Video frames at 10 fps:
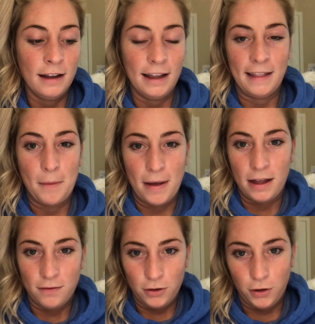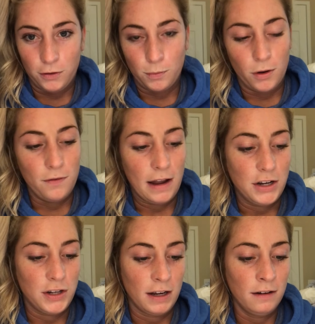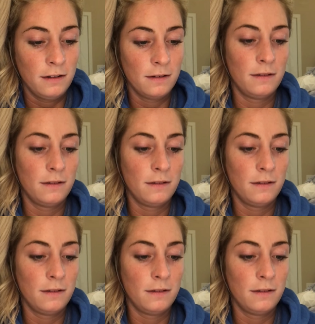and they may even lose motivation.